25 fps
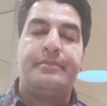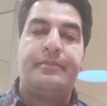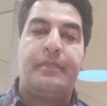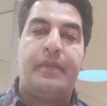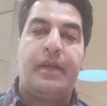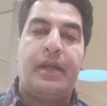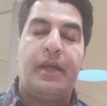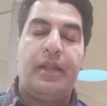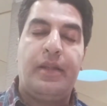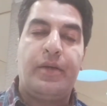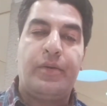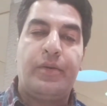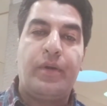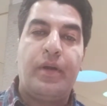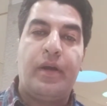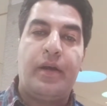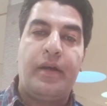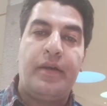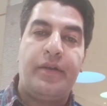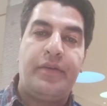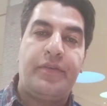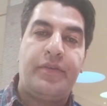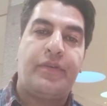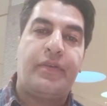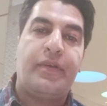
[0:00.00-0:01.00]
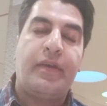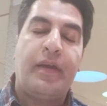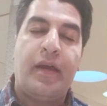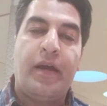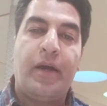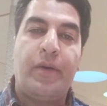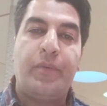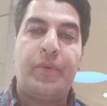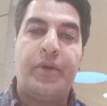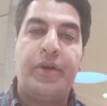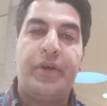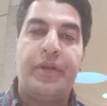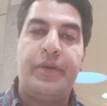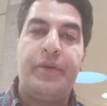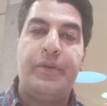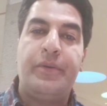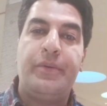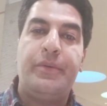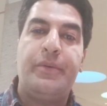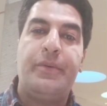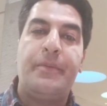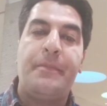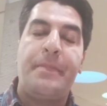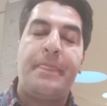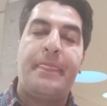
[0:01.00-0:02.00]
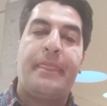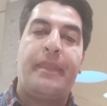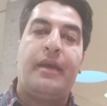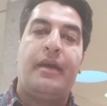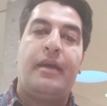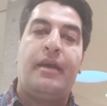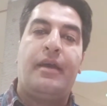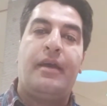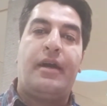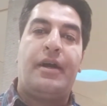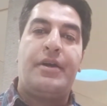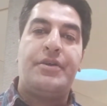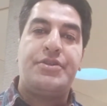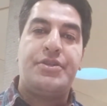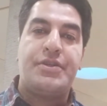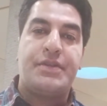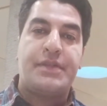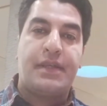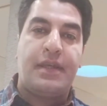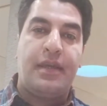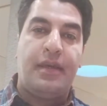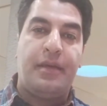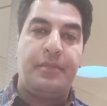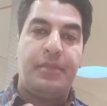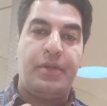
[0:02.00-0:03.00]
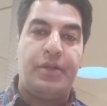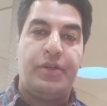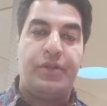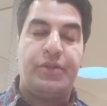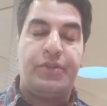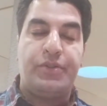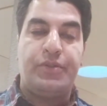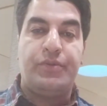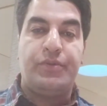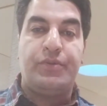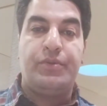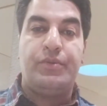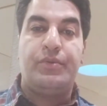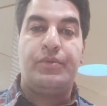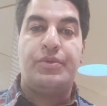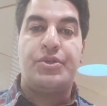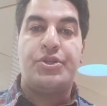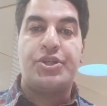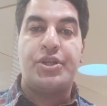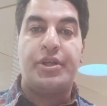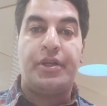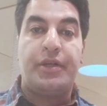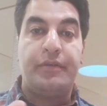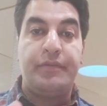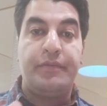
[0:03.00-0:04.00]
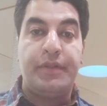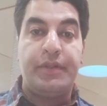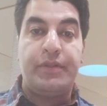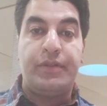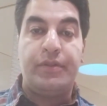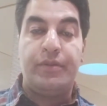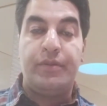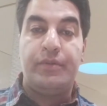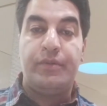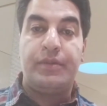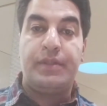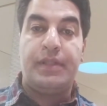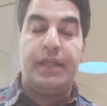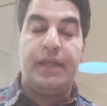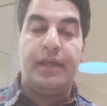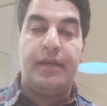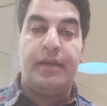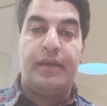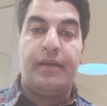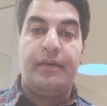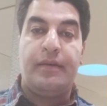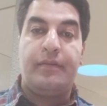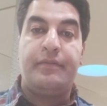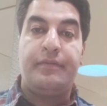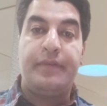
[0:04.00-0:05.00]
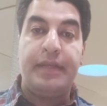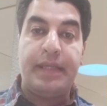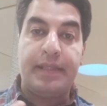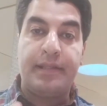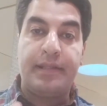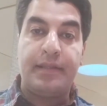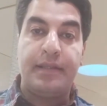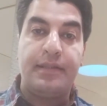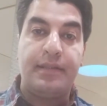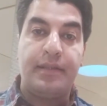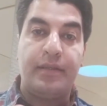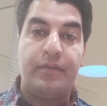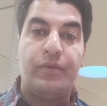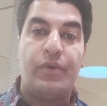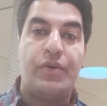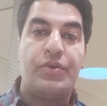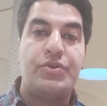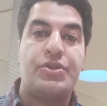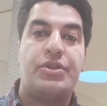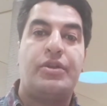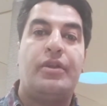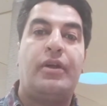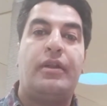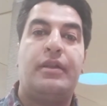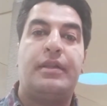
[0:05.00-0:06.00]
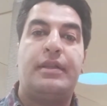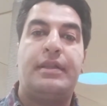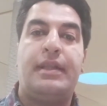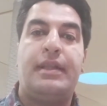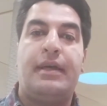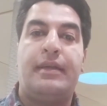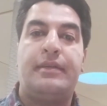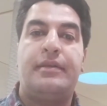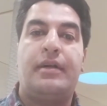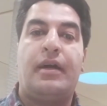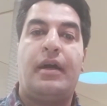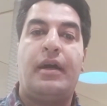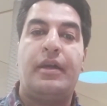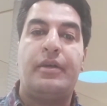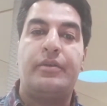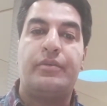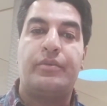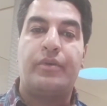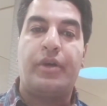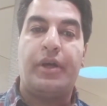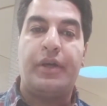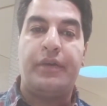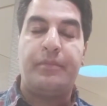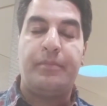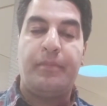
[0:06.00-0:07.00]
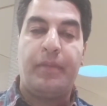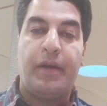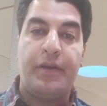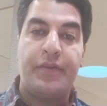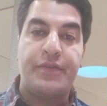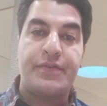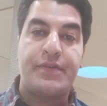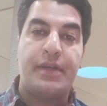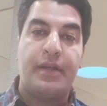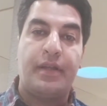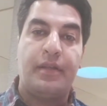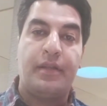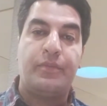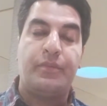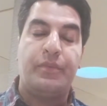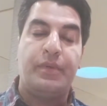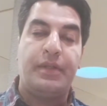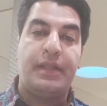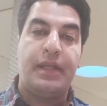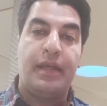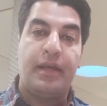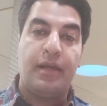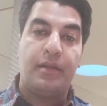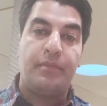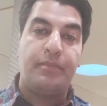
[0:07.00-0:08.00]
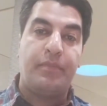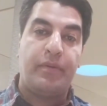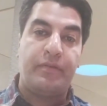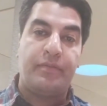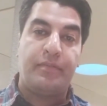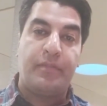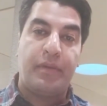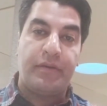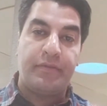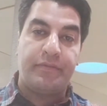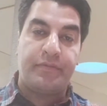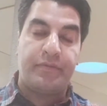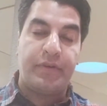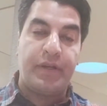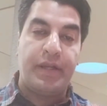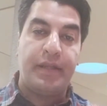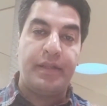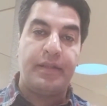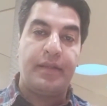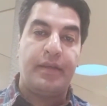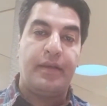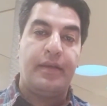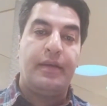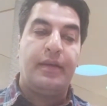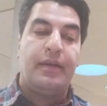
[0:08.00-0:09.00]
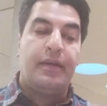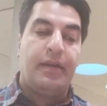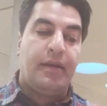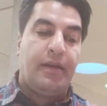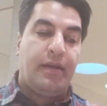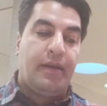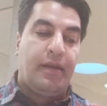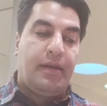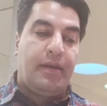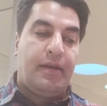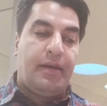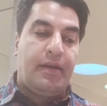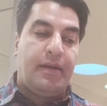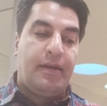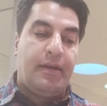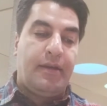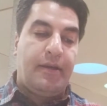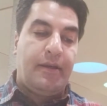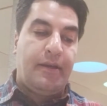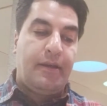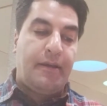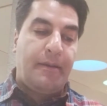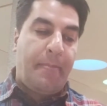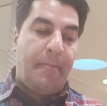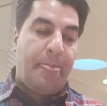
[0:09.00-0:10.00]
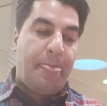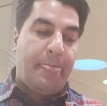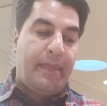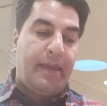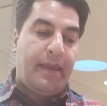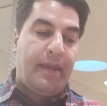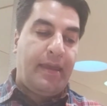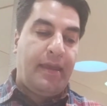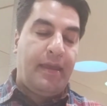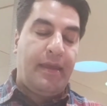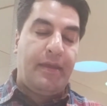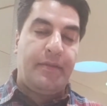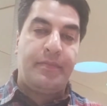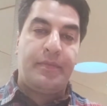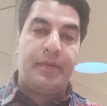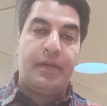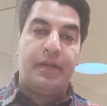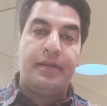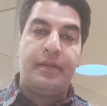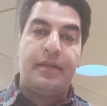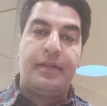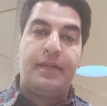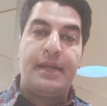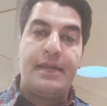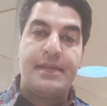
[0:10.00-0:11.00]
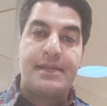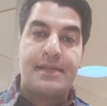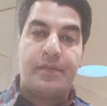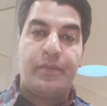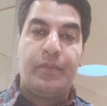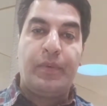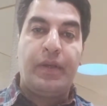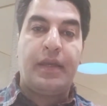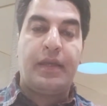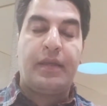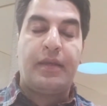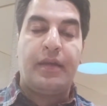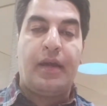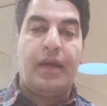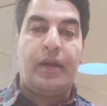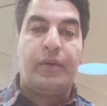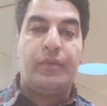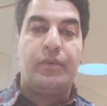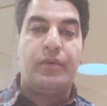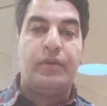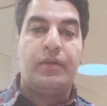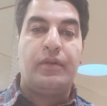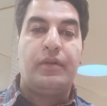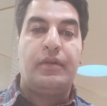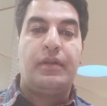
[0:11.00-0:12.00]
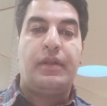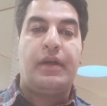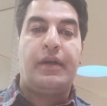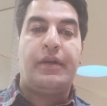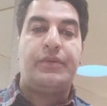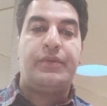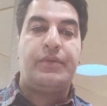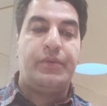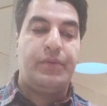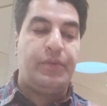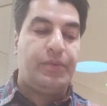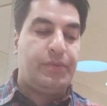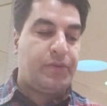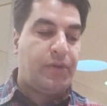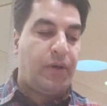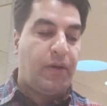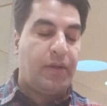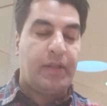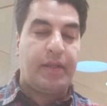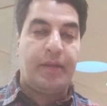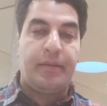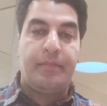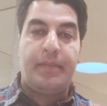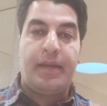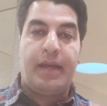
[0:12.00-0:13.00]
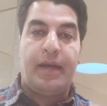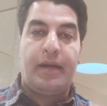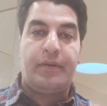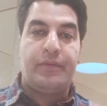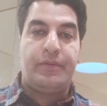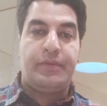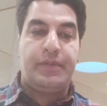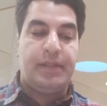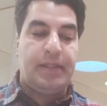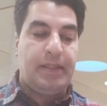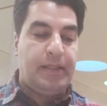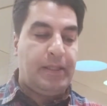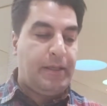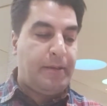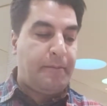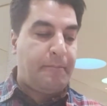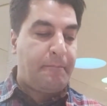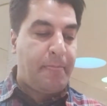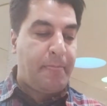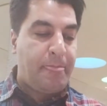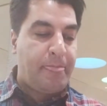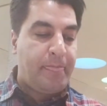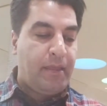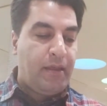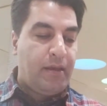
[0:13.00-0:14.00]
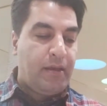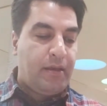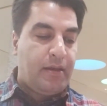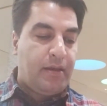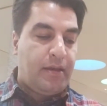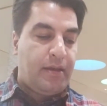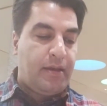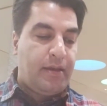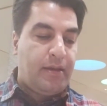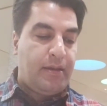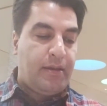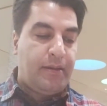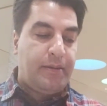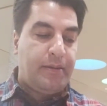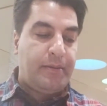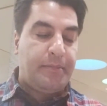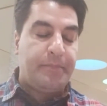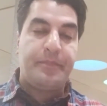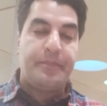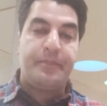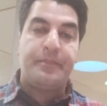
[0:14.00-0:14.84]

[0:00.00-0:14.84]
Hello guys, how are you? I just came here to share with you the weekly devotional that I write myself with the help of my friend. Um, and this week I would like to talk about the um,